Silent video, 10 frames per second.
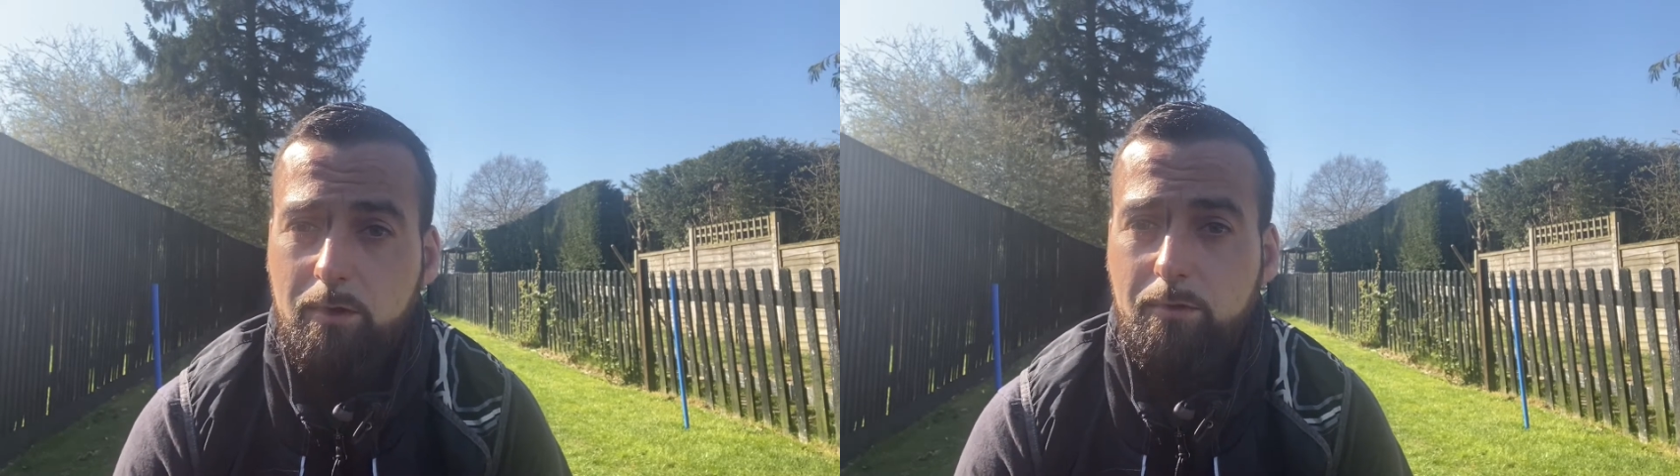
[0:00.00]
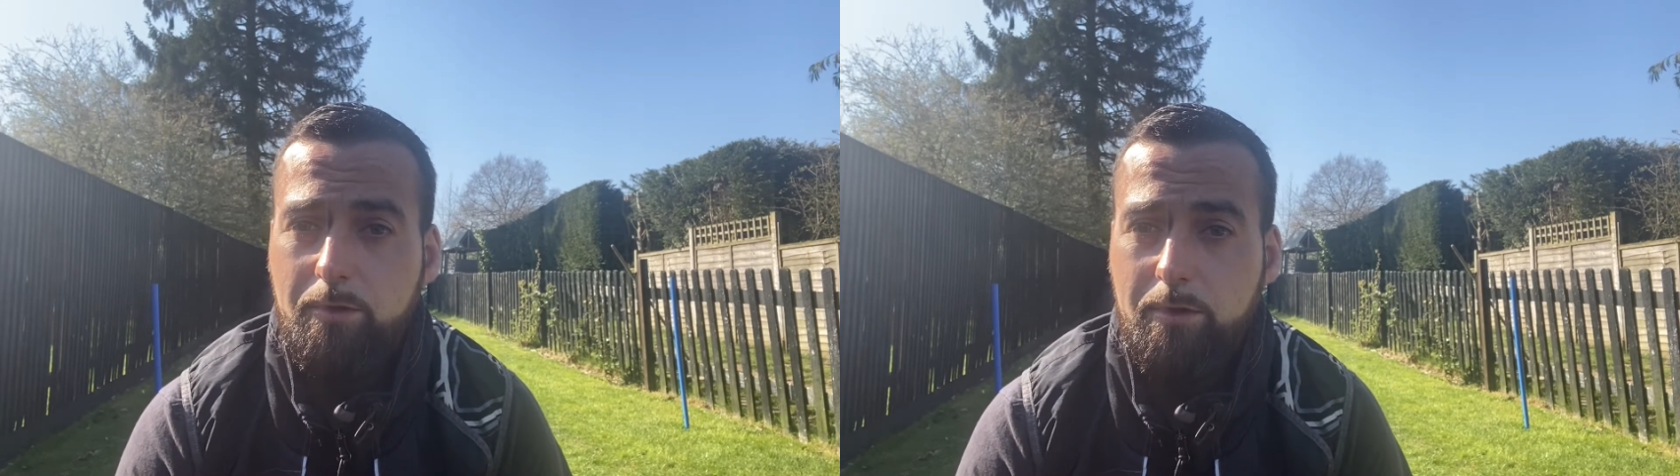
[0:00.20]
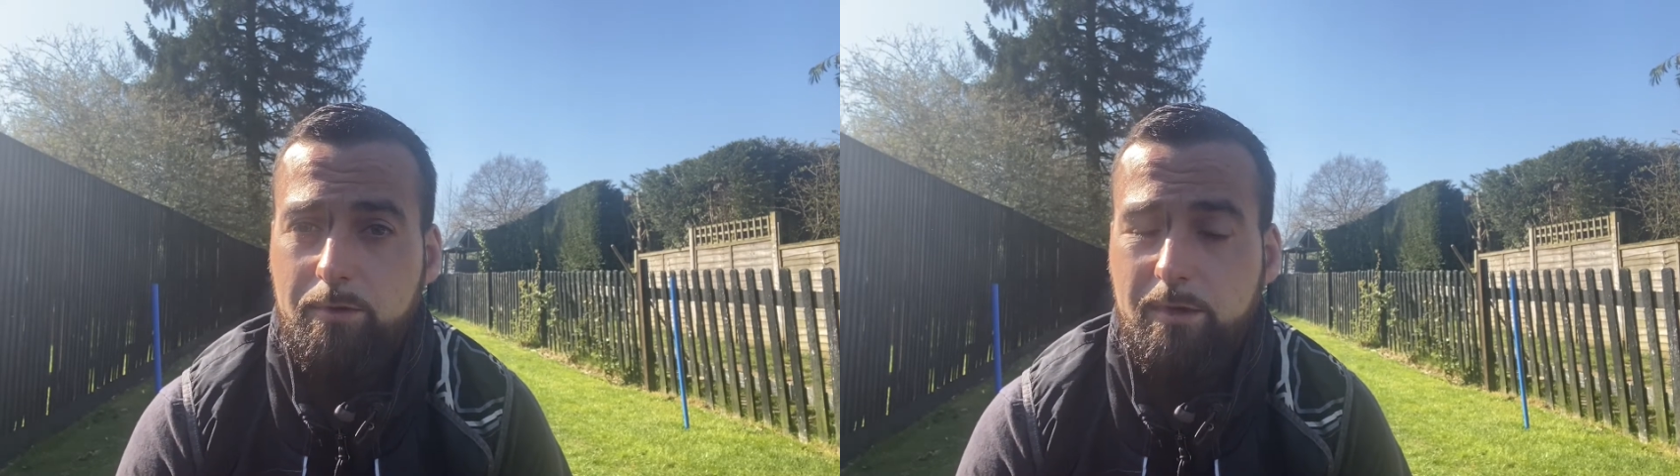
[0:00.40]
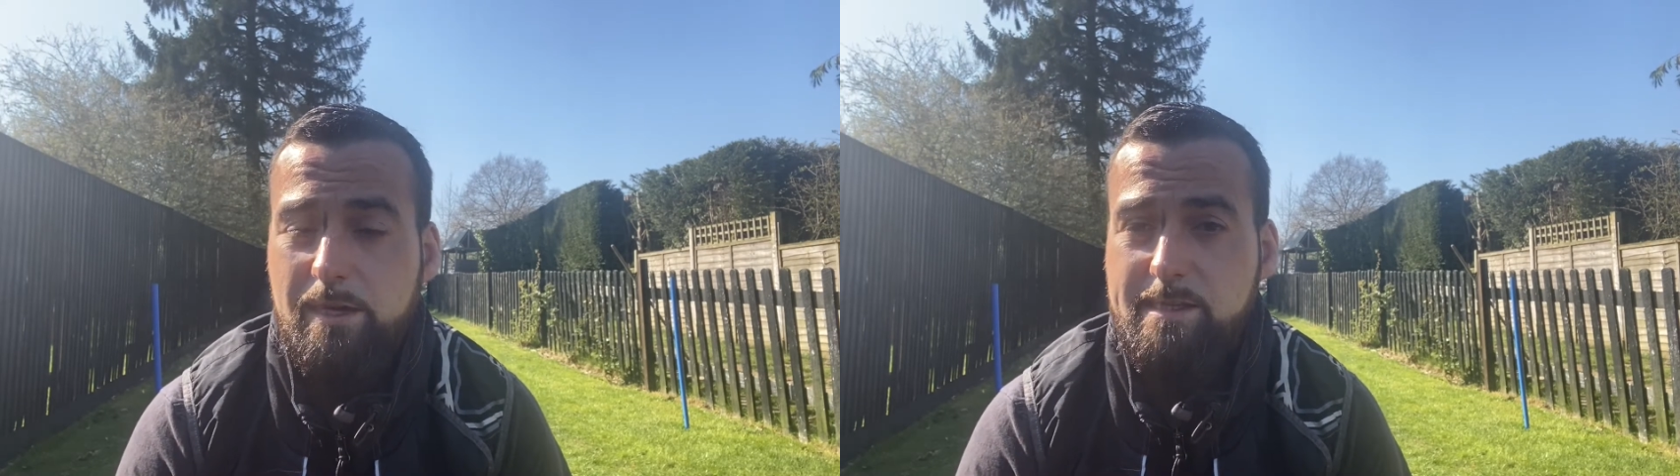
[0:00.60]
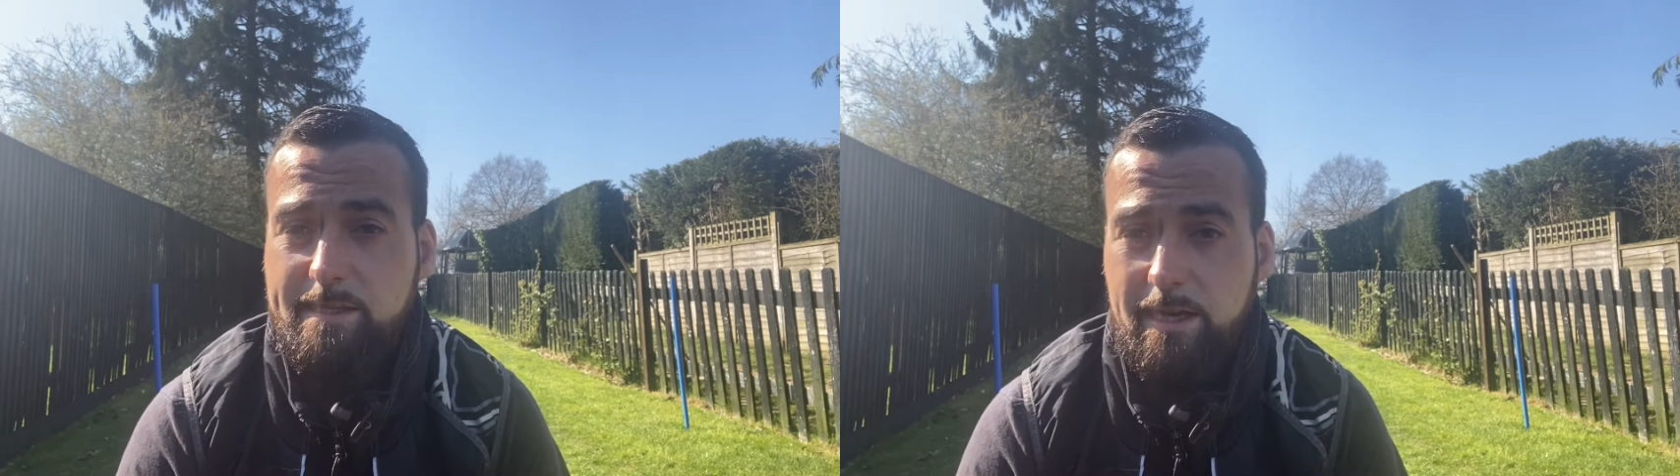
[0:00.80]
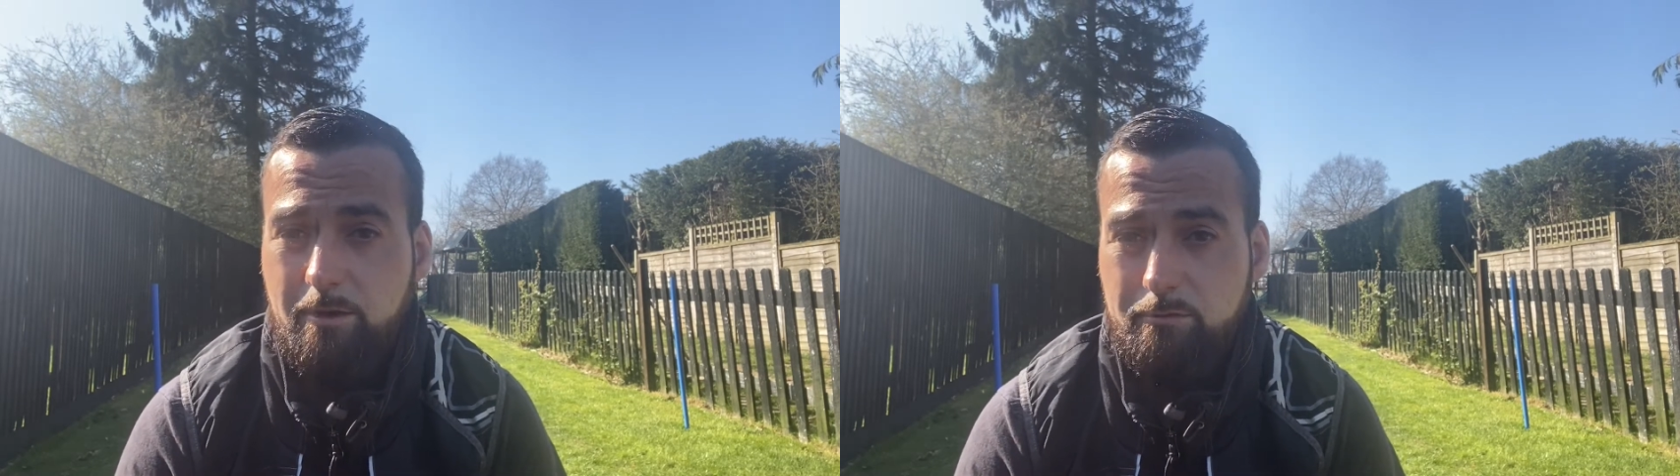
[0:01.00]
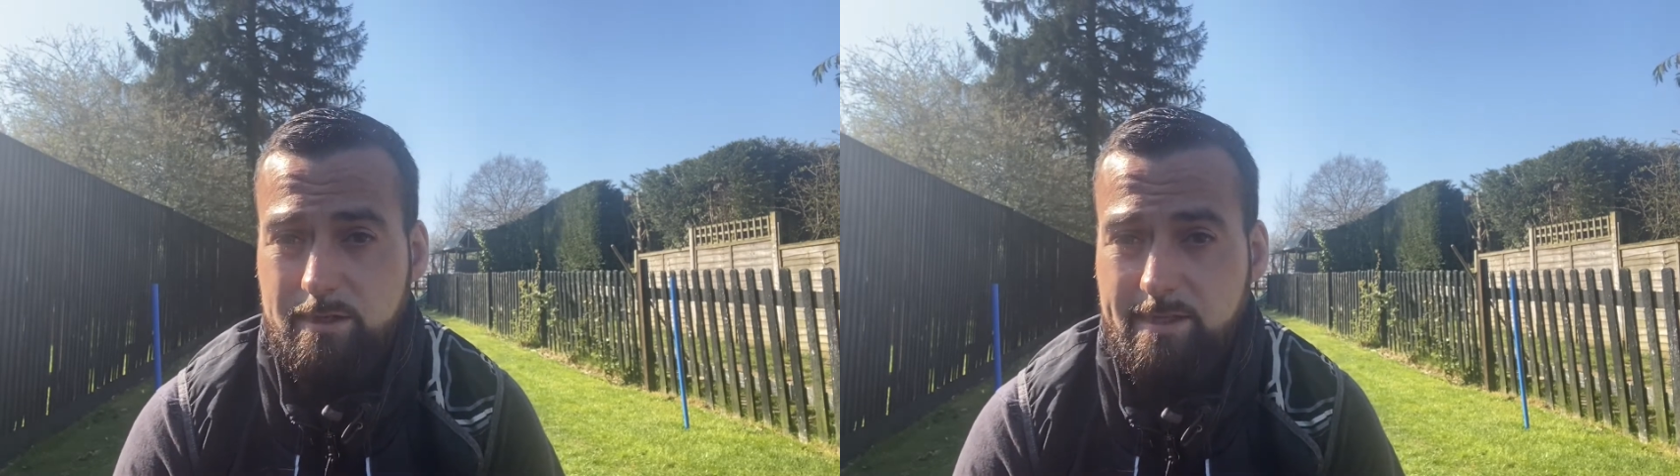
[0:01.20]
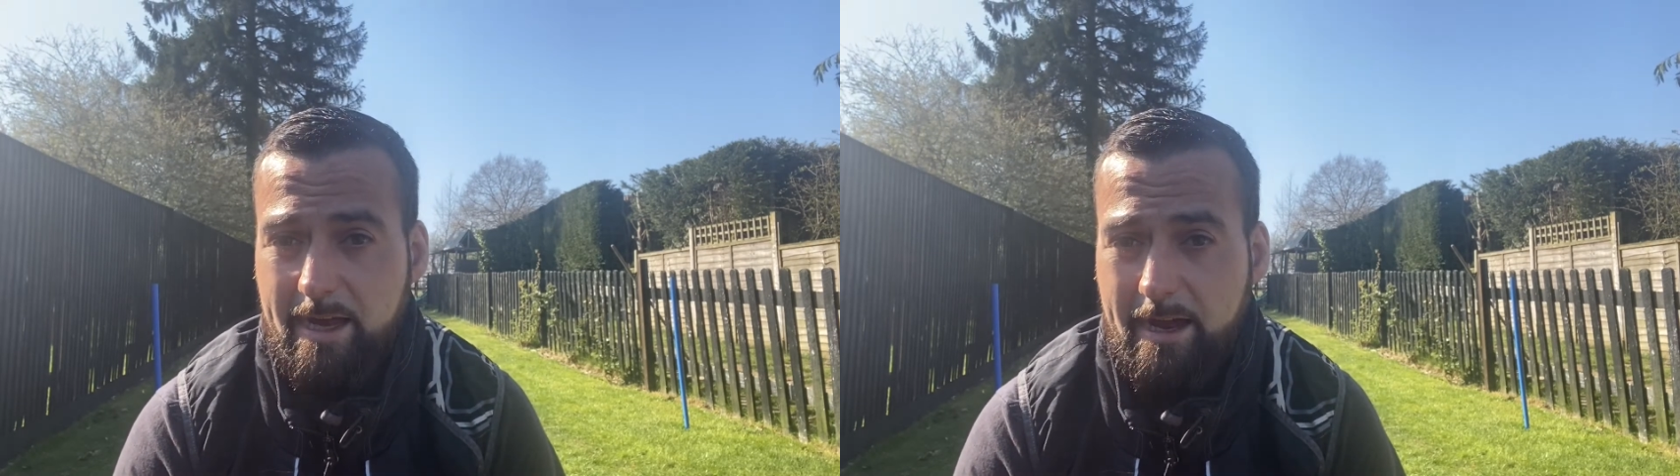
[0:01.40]
than a sit or a
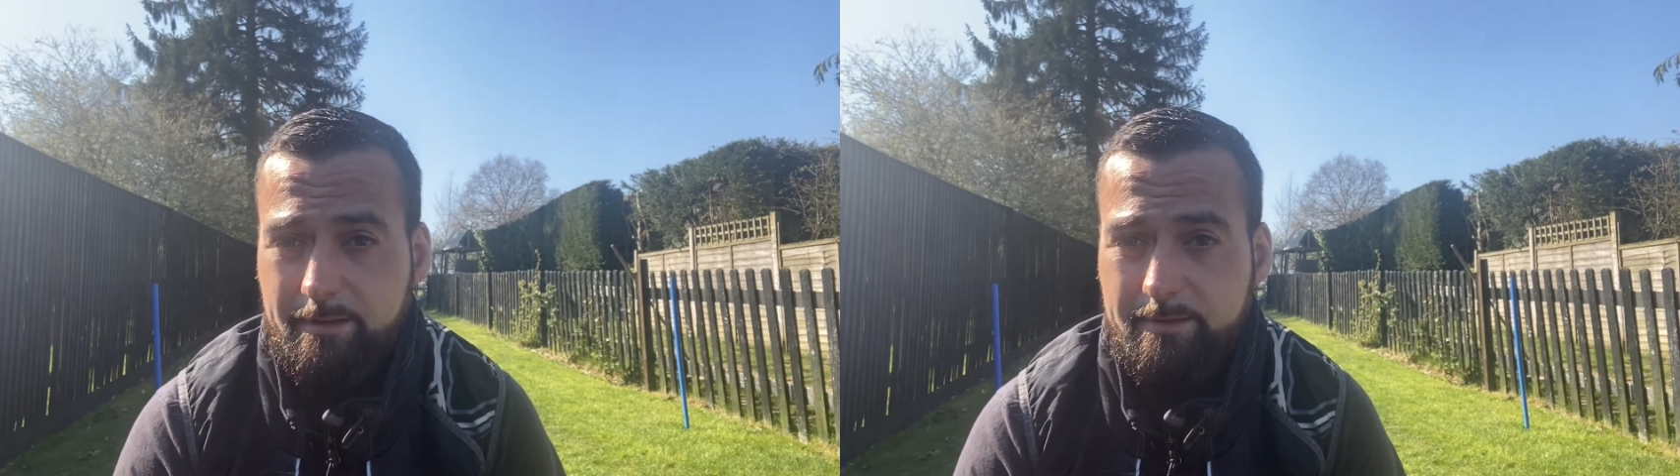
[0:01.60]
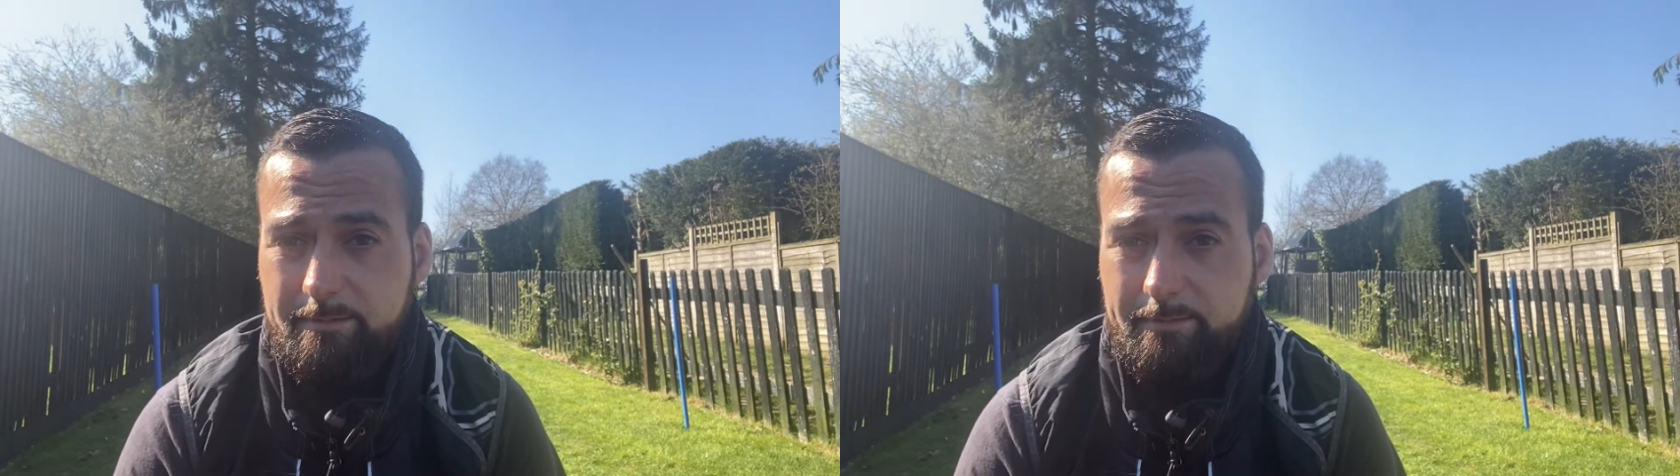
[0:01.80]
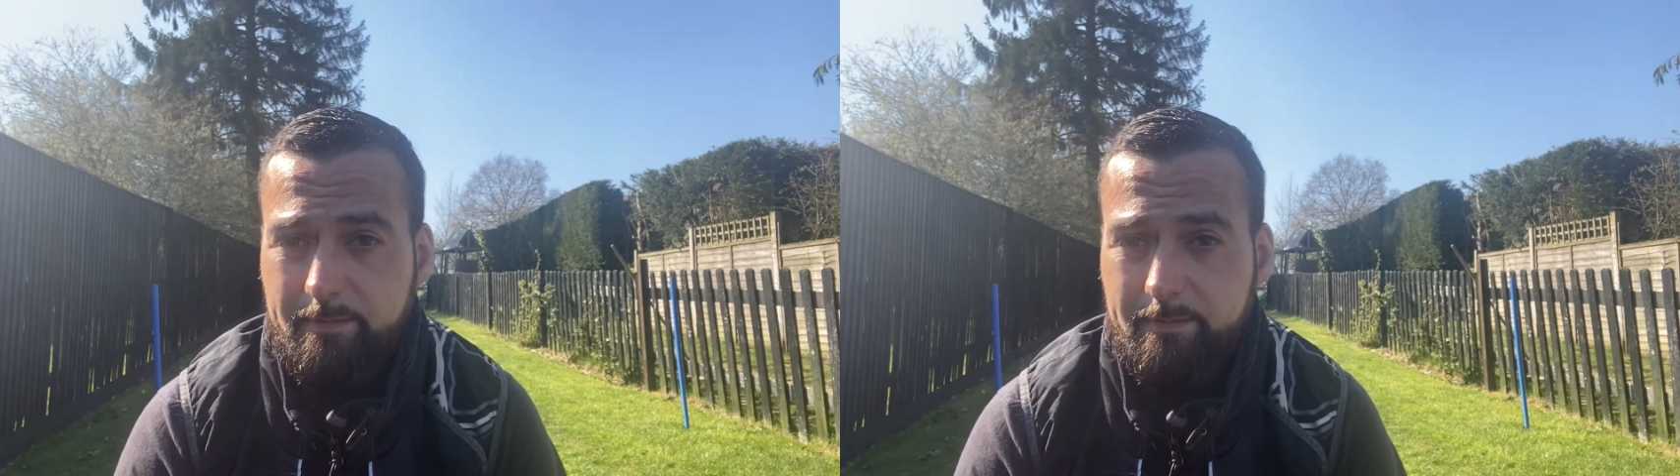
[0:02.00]
stand.